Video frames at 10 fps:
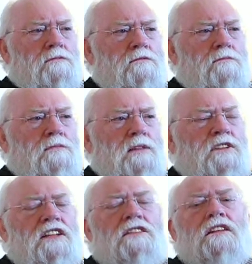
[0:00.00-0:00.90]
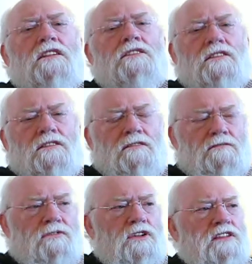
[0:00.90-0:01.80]
maybe a dozen
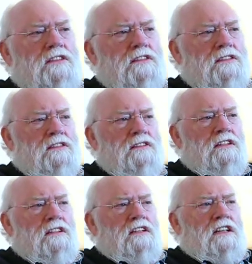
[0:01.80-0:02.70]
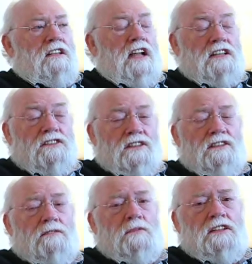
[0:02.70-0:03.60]
voices, not
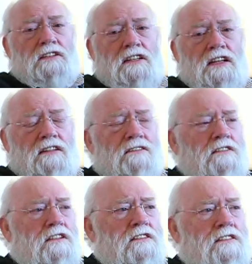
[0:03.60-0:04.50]
just in Moscow,